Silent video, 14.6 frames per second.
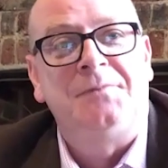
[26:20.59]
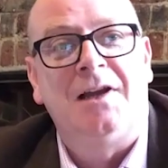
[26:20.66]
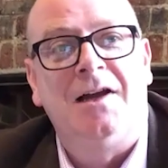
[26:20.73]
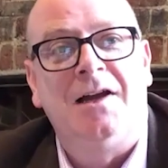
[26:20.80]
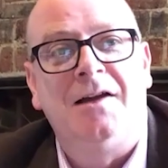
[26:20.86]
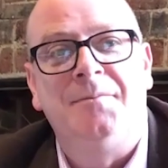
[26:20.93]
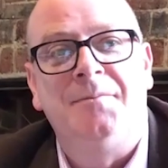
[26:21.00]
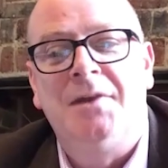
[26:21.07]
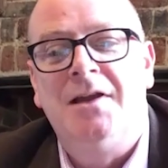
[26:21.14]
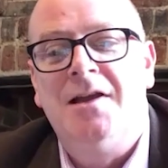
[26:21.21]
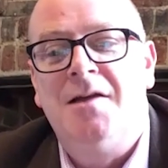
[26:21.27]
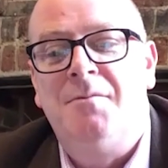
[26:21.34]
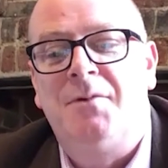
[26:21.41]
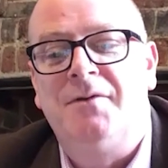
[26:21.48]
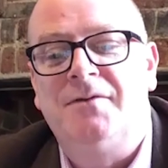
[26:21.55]

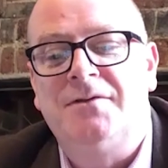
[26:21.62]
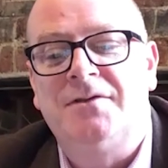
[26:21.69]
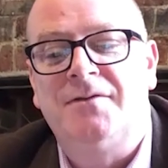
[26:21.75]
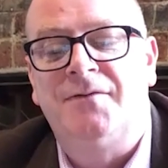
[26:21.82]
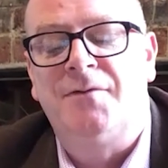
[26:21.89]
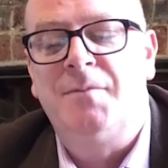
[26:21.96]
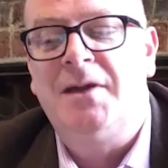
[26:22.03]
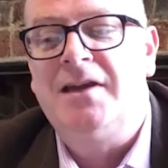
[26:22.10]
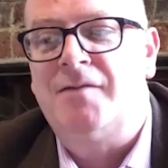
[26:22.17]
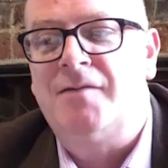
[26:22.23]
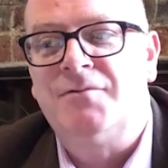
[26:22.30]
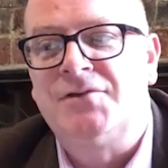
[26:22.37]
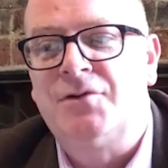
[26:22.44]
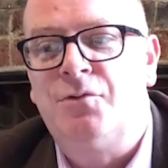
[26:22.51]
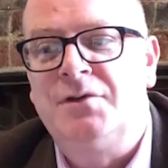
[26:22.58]
But for me, I
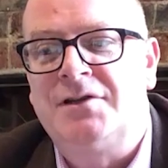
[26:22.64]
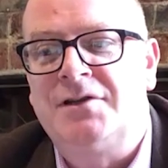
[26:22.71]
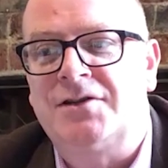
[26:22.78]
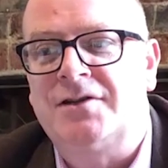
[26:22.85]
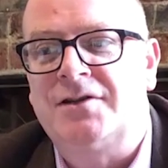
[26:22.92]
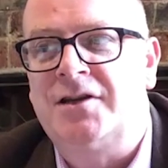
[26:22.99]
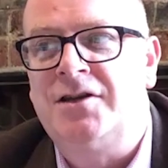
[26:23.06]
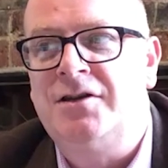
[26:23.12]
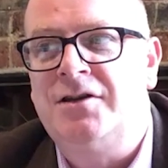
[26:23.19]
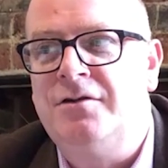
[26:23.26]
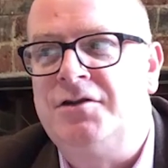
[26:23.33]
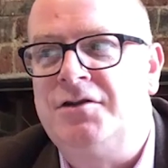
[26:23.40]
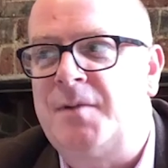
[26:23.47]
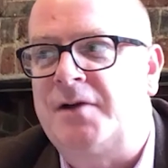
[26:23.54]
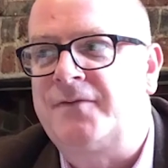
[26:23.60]
was always just a
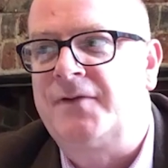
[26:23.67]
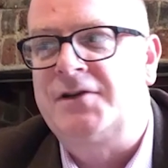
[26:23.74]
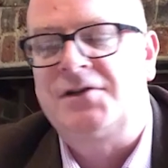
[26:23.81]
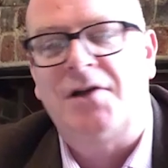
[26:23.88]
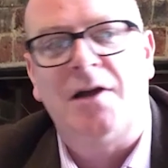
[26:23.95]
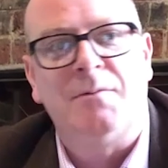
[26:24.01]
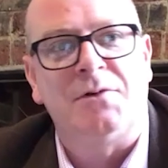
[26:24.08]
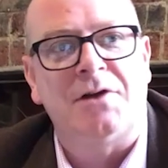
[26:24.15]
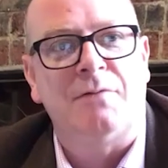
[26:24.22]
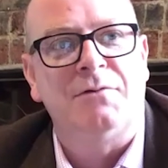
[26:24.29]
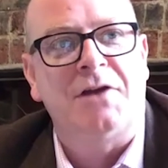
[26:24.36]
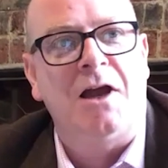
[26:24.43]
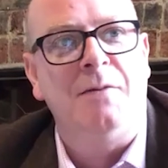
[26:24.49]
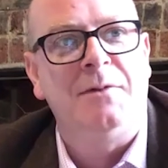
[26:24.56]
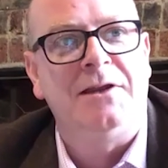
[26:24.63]
huge amount of excitement. I
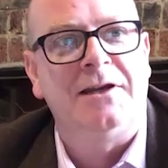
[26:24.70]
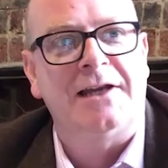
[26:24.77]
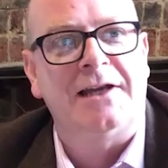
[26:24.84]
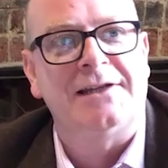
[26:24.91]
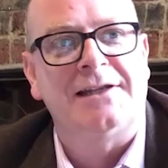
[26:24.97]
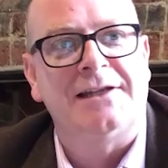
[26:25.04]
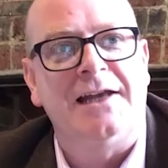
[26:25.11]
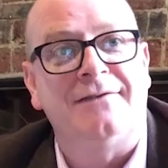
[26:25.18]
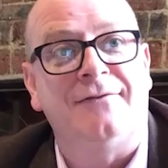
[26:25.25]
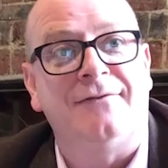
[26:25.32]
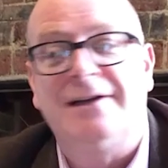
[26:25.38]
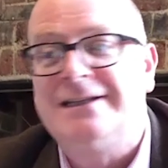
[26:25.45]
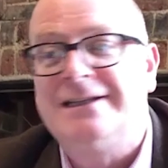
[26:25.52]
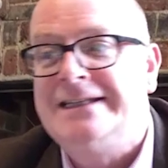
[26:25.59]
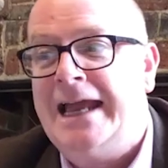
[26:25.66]
would come in the next day to
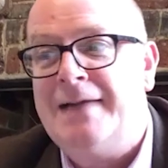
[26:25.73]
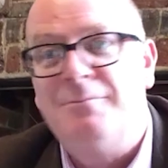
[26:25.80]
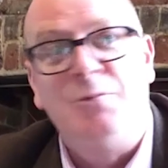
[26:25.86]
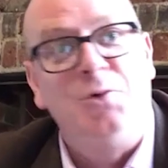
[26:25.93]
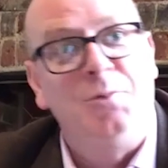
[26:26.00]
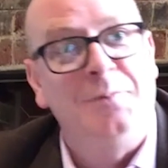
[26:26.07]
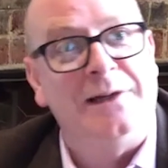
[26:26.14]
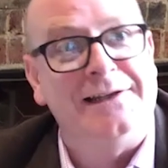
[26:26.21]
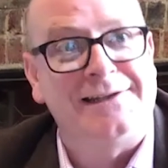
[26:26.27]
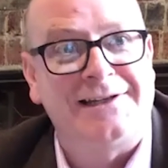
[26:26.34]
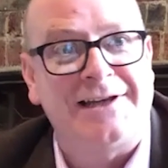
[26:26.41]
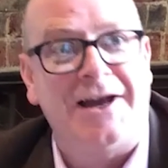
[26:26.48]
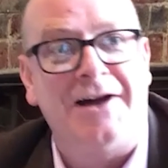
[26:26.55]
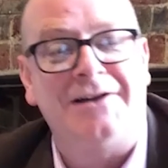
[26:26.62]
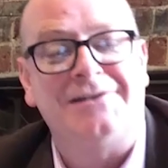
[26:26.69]
find yet more bits
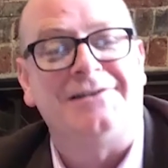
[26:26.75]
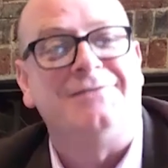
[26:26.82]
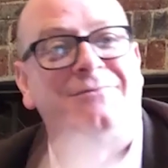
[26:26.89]
cut and